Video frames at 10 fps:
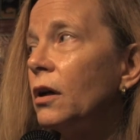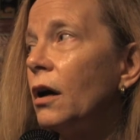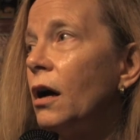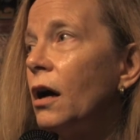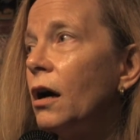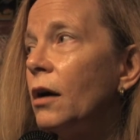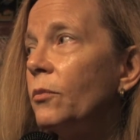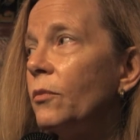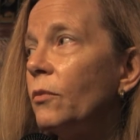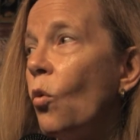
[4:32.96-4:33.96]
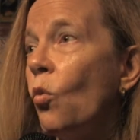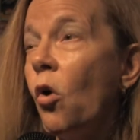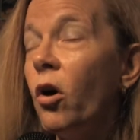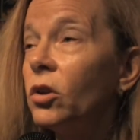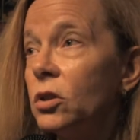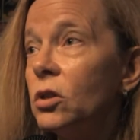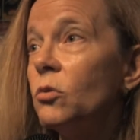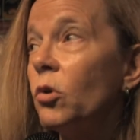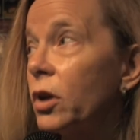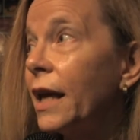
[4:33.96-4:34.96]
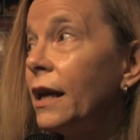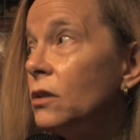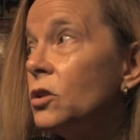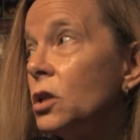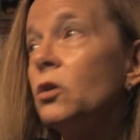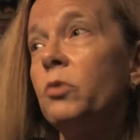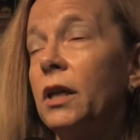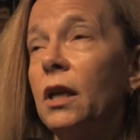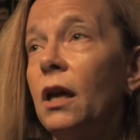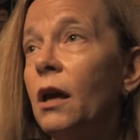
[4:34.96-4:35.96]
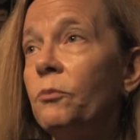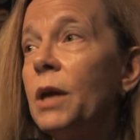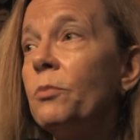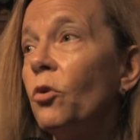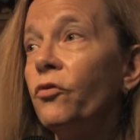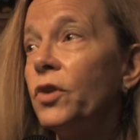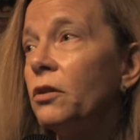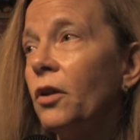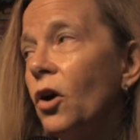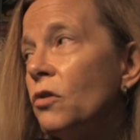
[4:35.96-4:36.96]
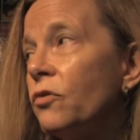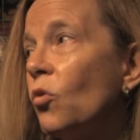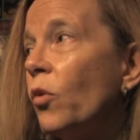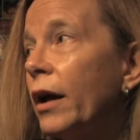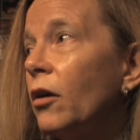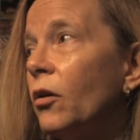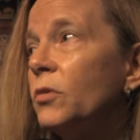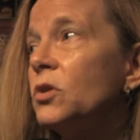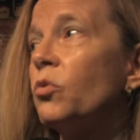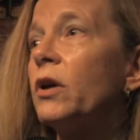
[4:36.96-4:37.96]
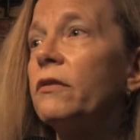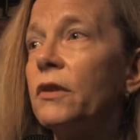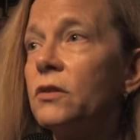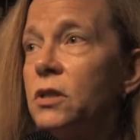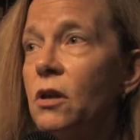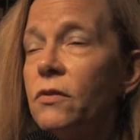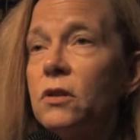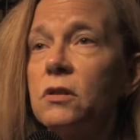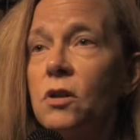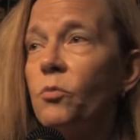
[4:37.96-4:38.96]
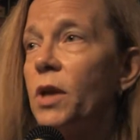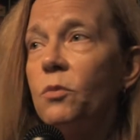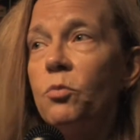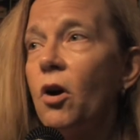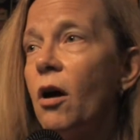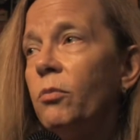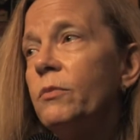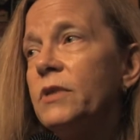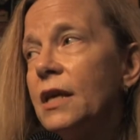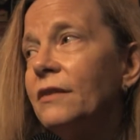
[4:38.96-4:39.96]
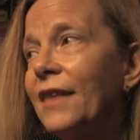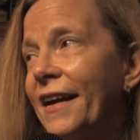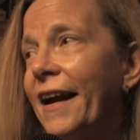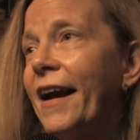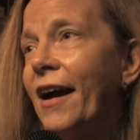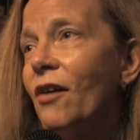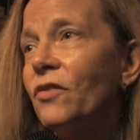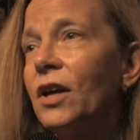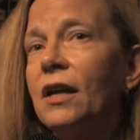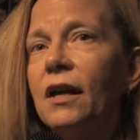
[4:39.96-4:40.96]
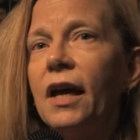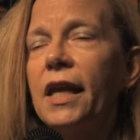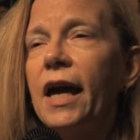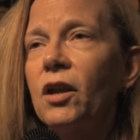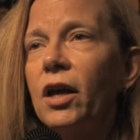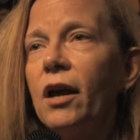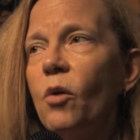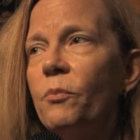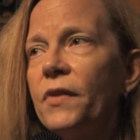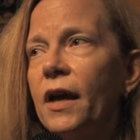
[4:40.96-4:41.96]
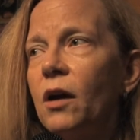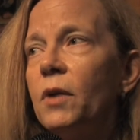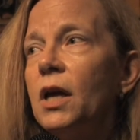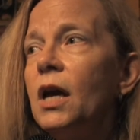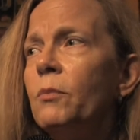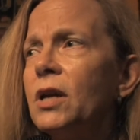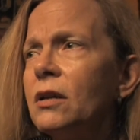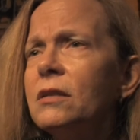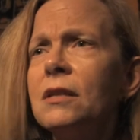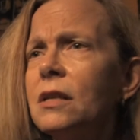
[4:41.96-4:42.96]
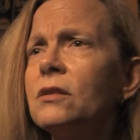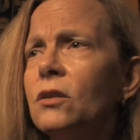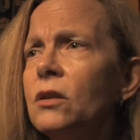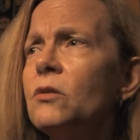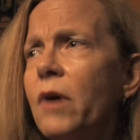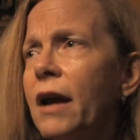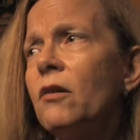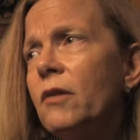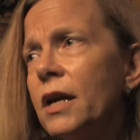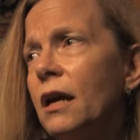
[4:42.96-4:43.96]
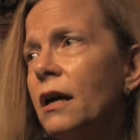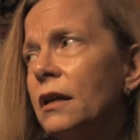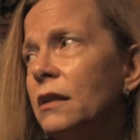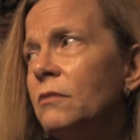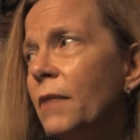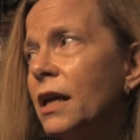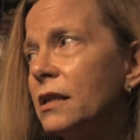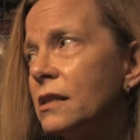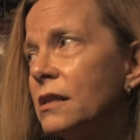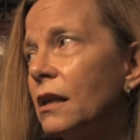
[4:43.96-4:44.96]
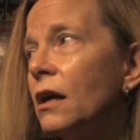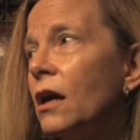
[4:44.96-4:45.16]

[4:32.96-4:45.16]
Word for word: um, want to or can do it. it people feel overwhelmed with so, the so many problems that they have and how to help them because it is a new area in medicine.